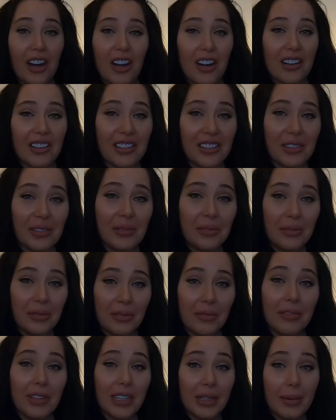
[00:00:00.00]
It hurts
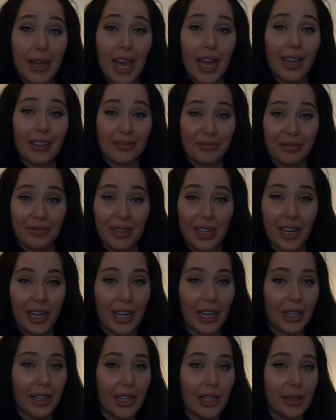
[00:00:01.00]
really bad.
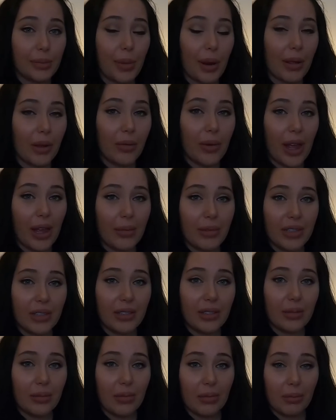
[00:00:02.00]
And that's probably why I've been
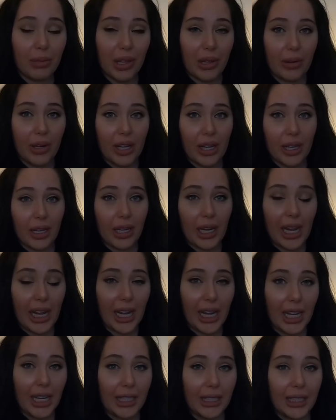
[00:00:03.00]
super bloated
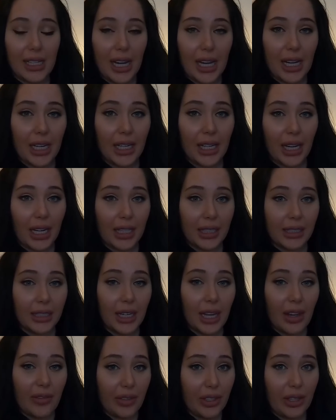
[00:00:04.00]
and sick and
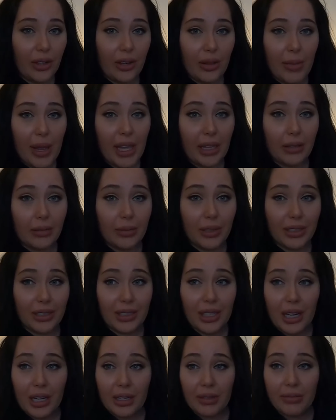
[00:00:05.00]
having to go to the bathroom all
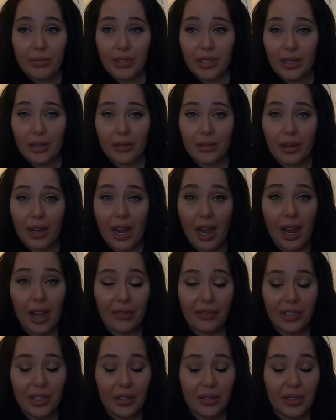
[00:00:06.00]
the time. So I
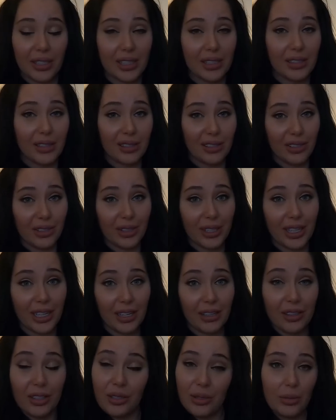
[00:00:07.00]
have to go get
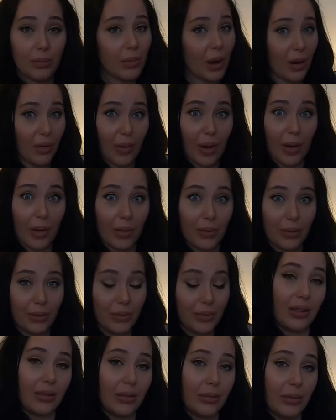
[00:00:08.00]
surgery tomorrow,
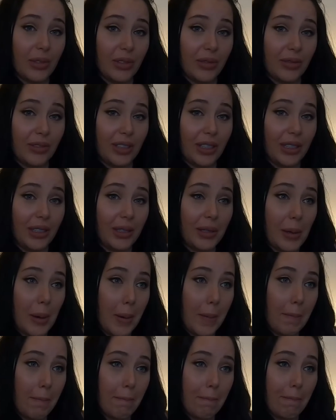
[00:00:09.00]
get it removed.
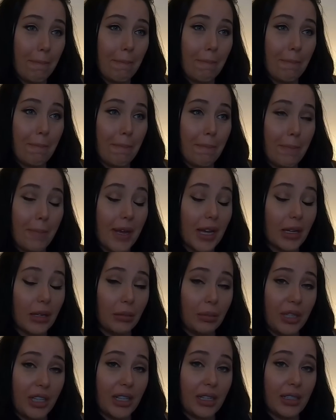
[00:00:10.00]

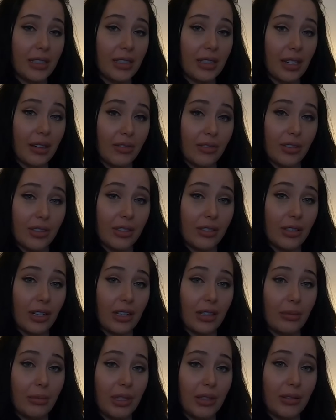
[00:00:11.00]
All because I was just
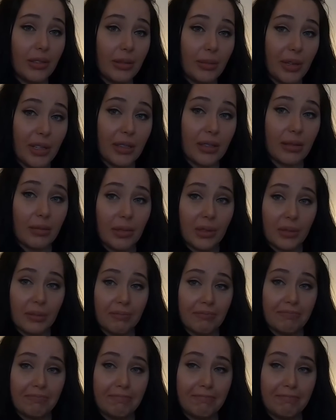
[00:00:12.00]
trying to be responsible.